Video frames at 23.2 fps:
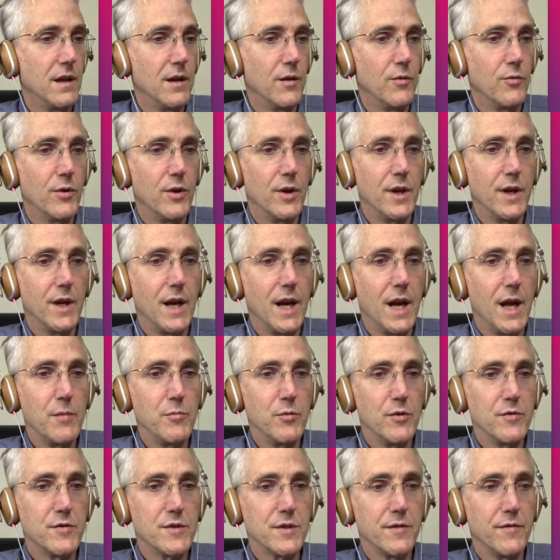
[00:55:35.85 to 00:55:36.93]
Where did I
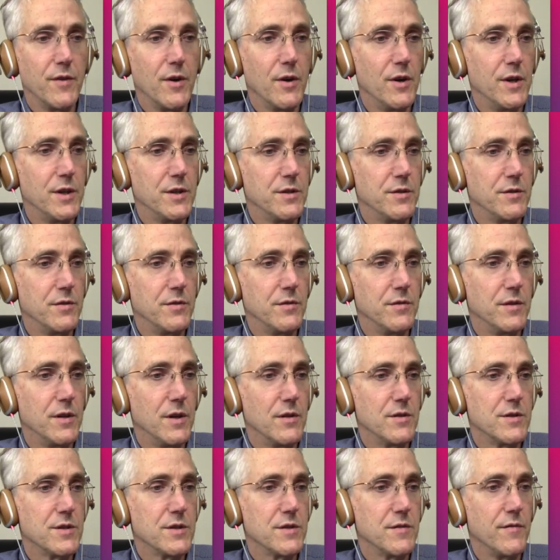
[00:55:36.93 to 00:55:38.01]
move Safari to?
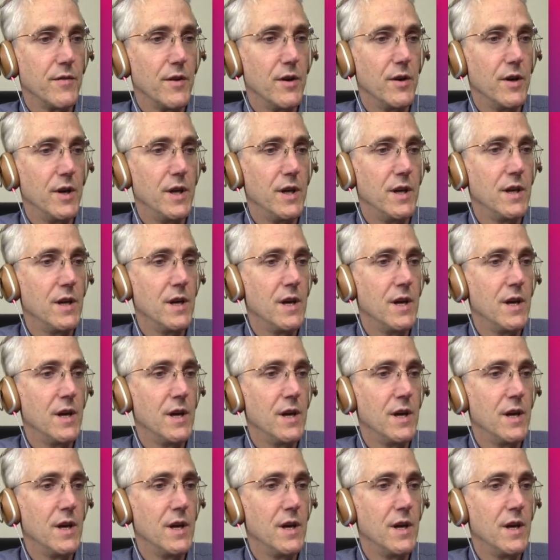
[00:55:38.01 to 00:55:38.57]
There's Safari.